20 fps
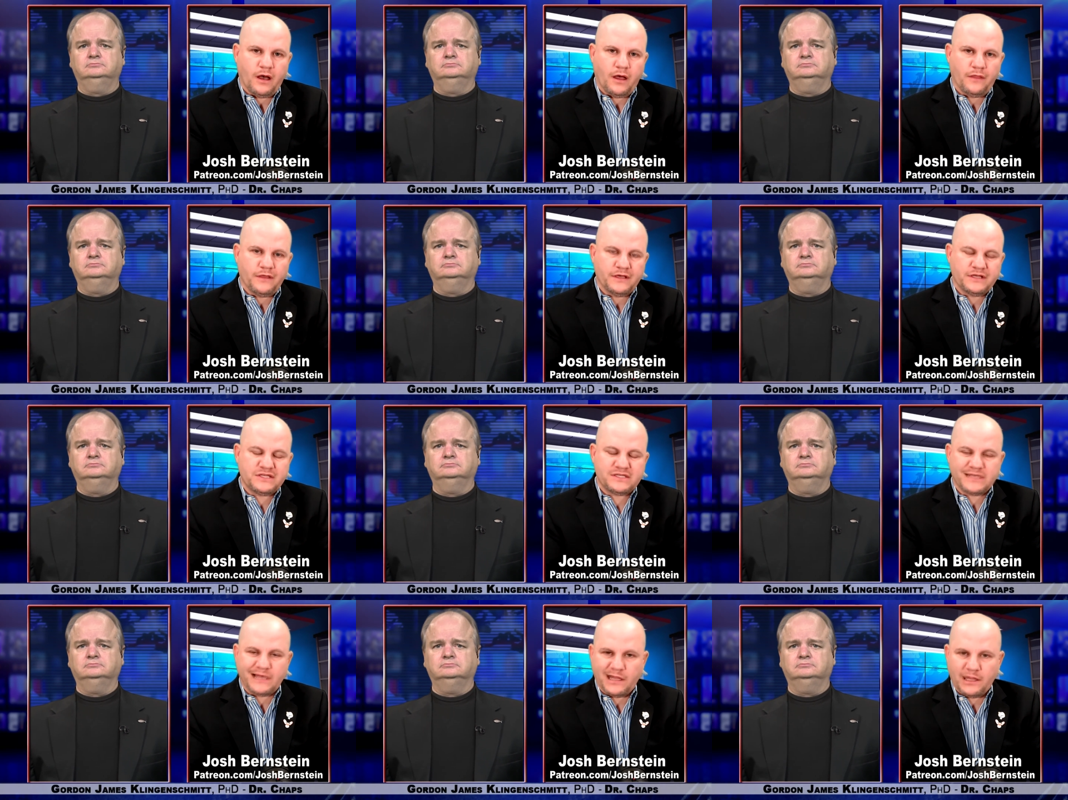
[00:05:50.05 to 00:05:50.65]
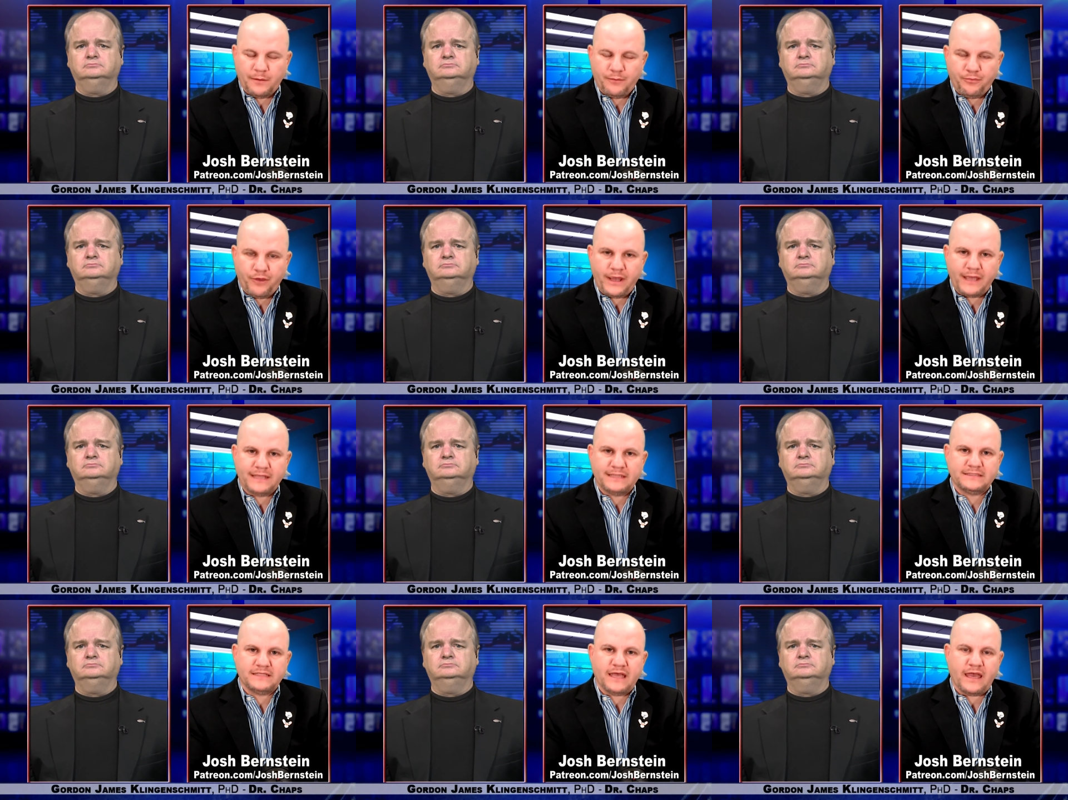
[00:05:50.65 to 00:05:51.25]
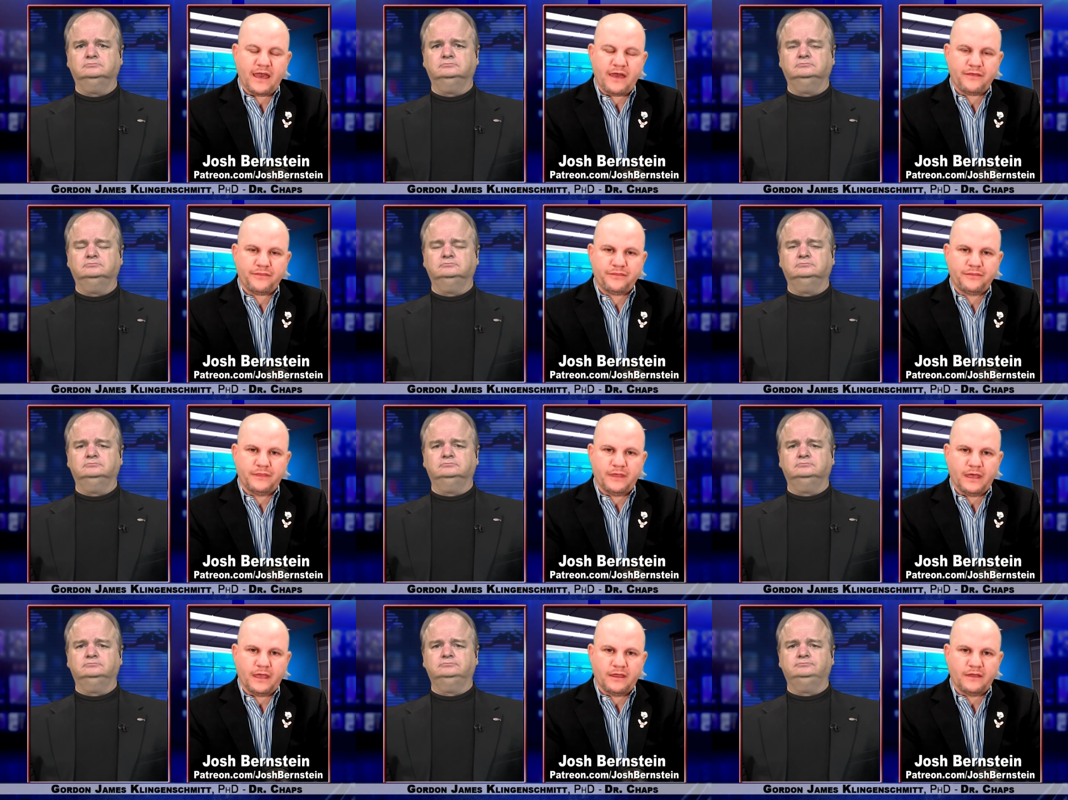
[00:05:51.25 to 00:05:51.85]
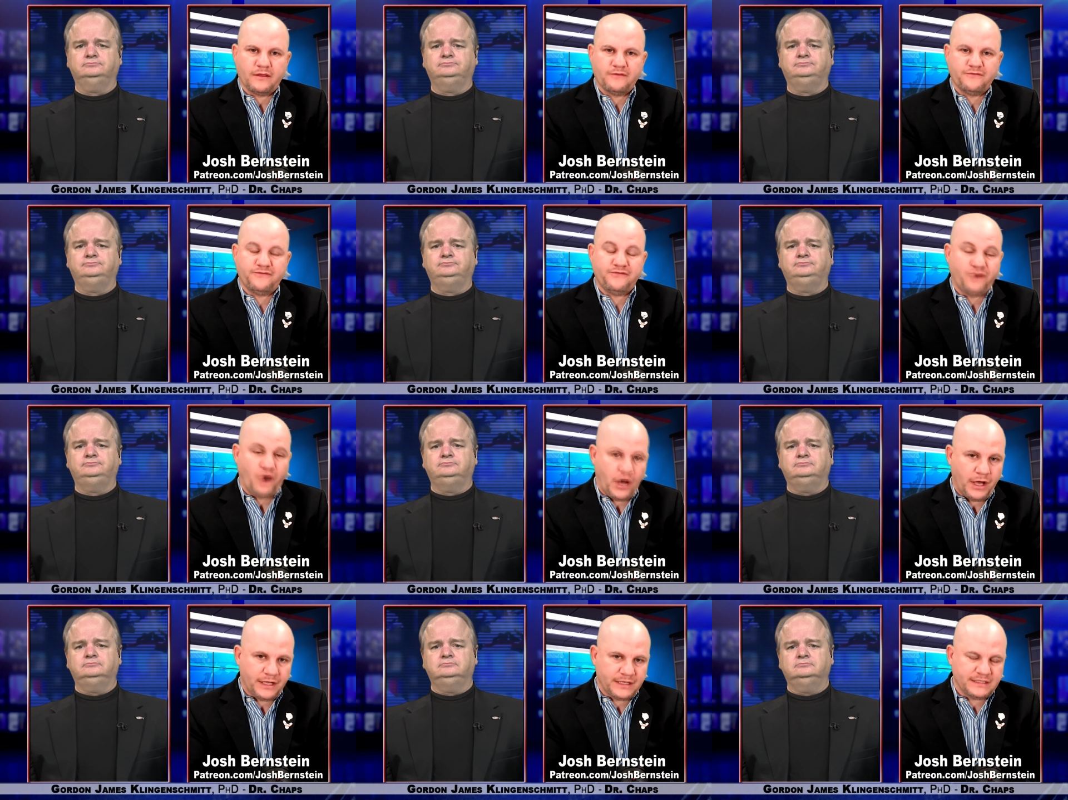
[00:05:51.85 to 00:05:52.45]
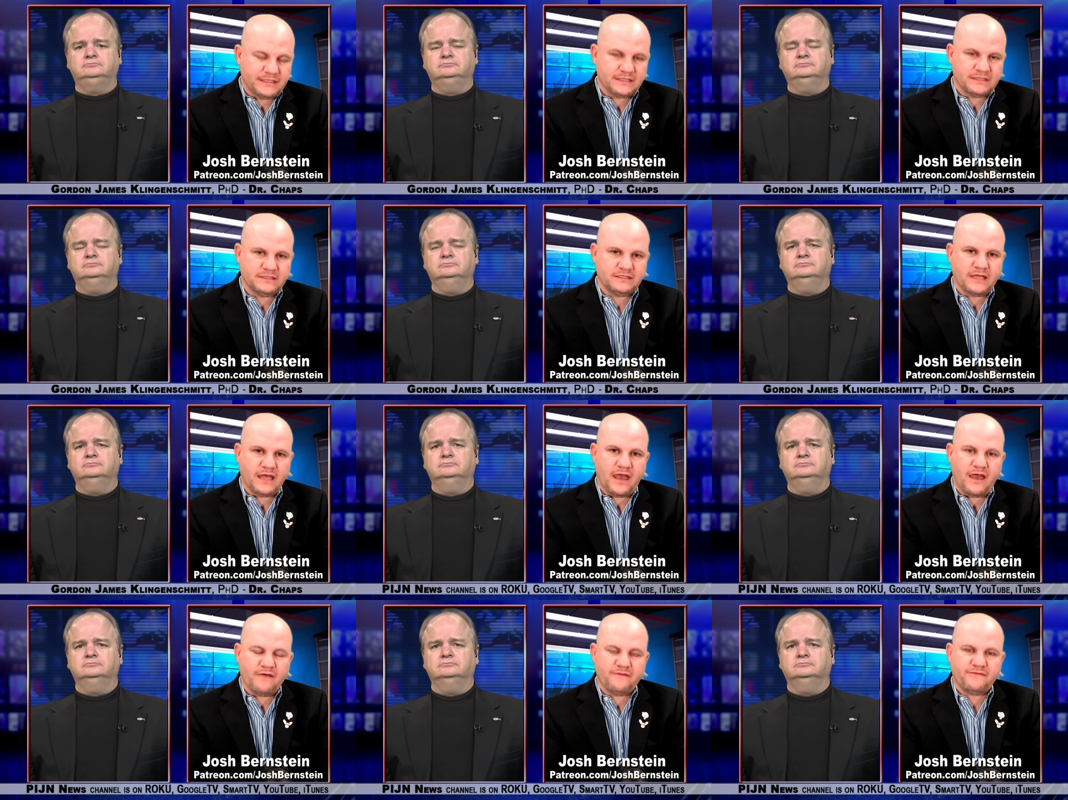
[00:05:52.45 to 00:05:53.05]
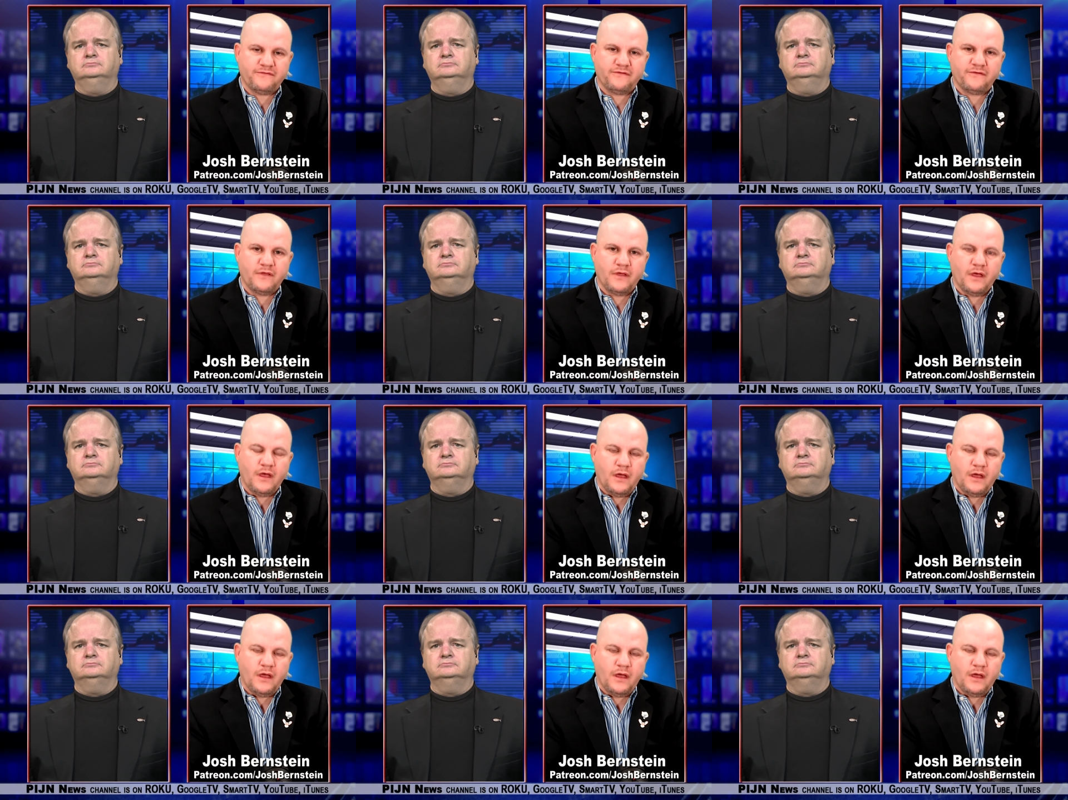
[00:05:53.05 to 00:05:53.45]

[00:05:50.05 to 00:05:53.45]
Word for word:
Speaker 1: Uh, they celebrate death. They fund death.